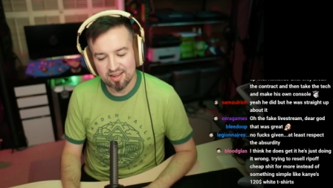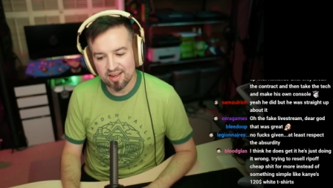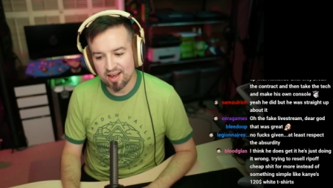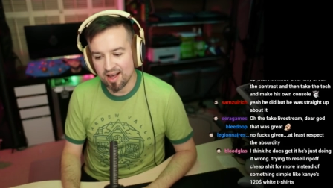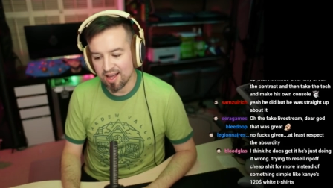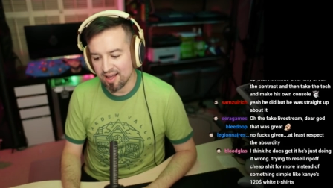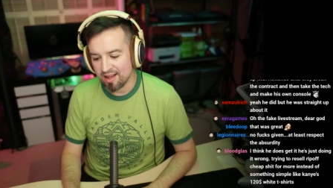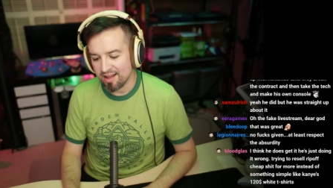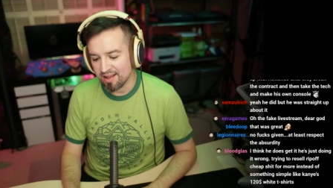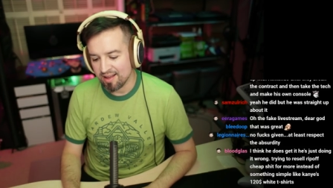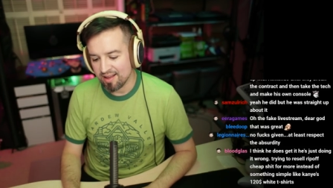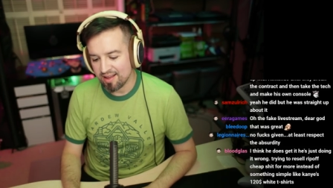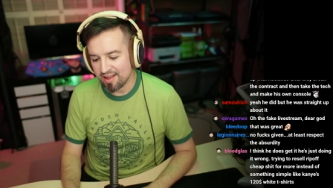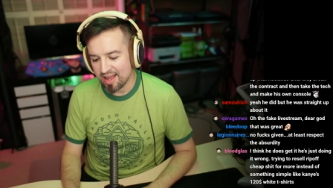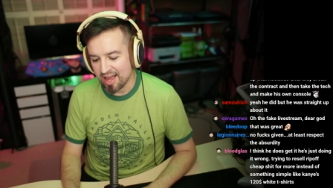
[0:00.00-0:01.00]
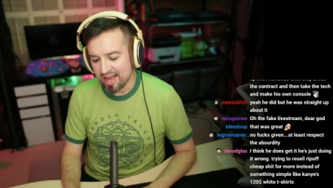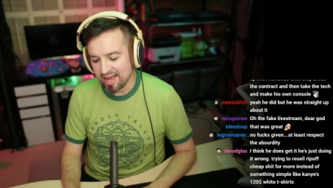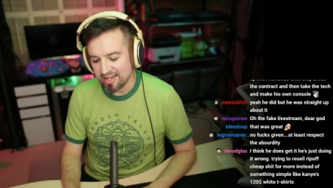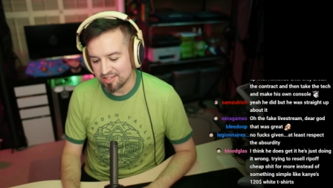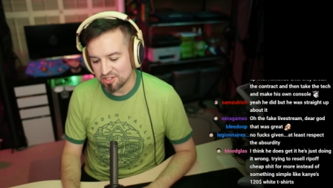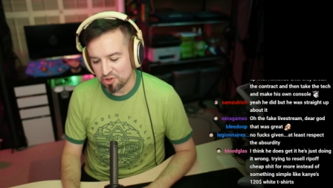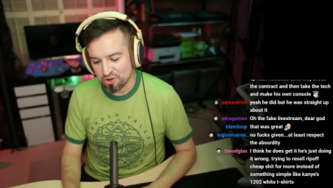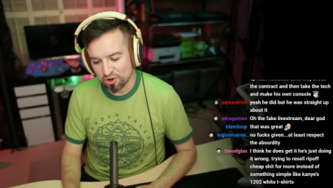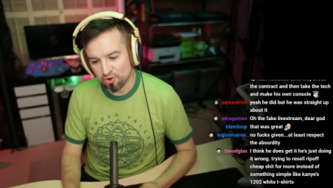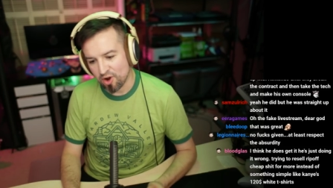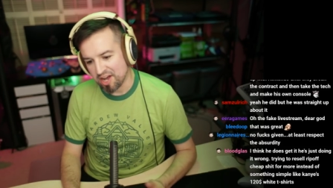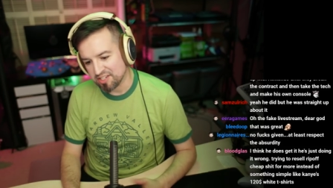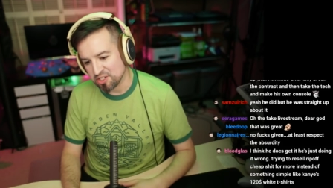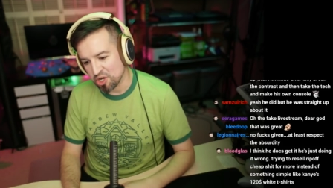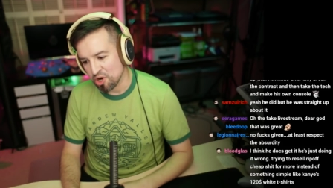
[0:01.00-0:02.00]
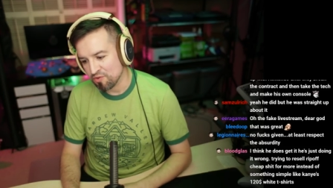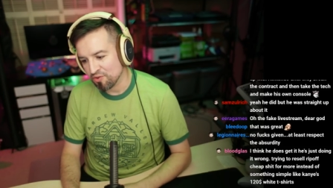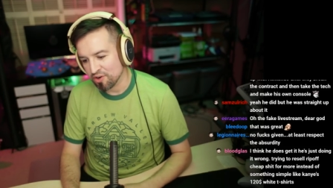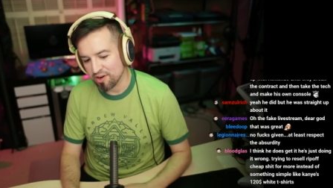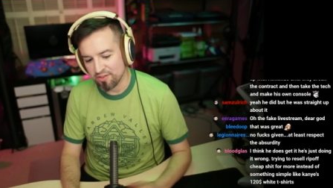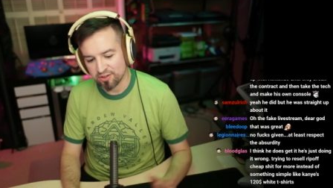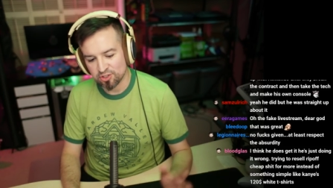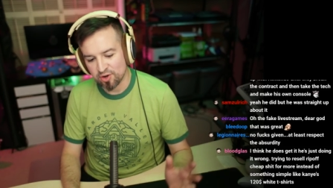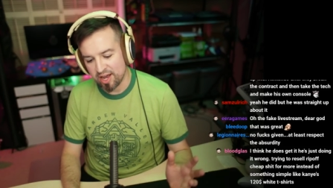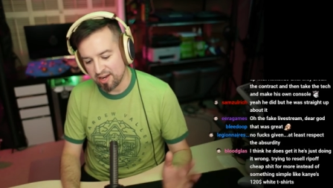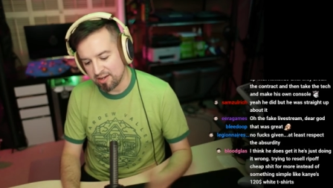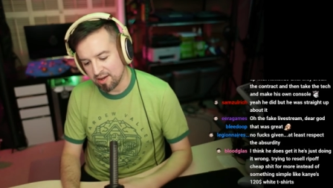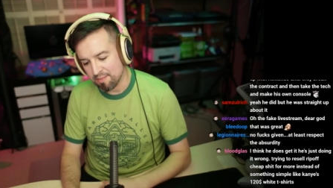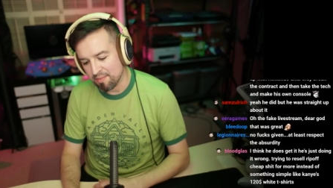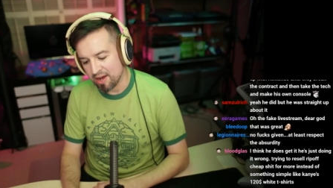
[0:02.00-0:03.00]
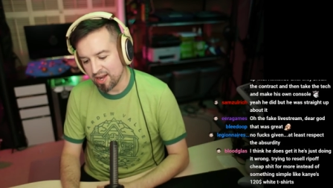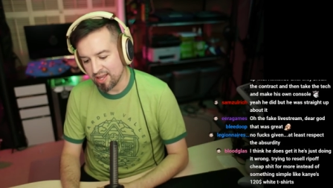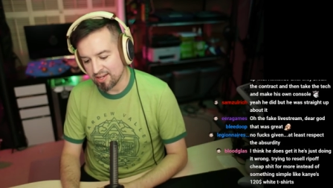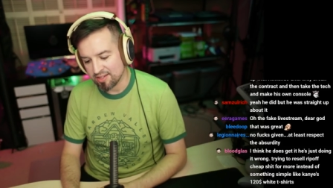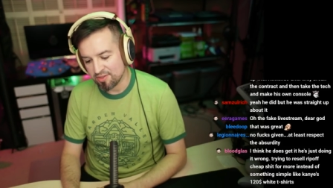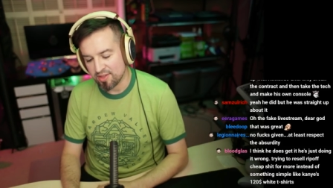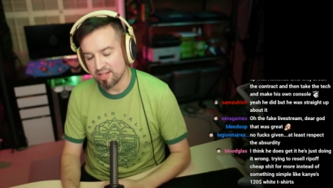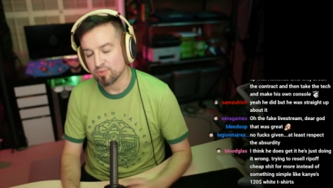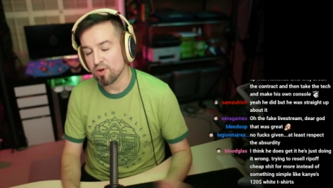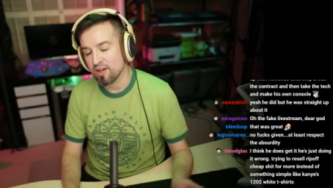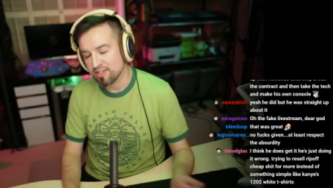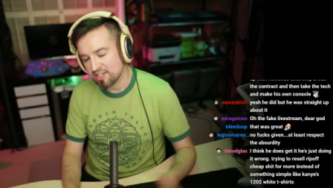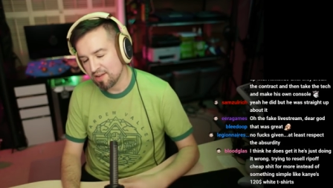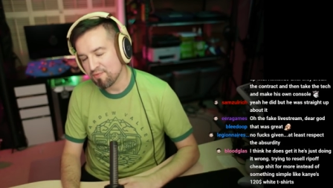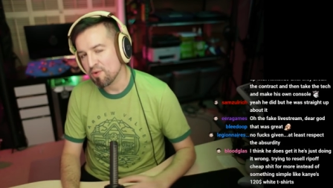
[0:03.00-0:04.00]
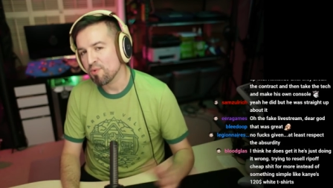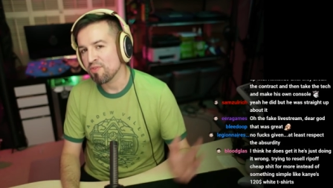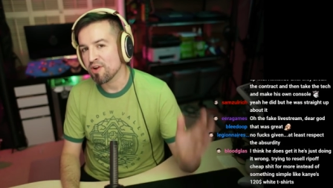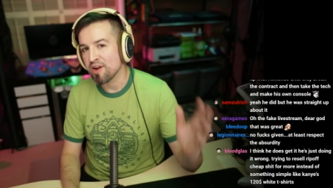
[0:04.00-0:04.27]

And so they're crossing over and they're trying to dump money into things. Well, it's different when they're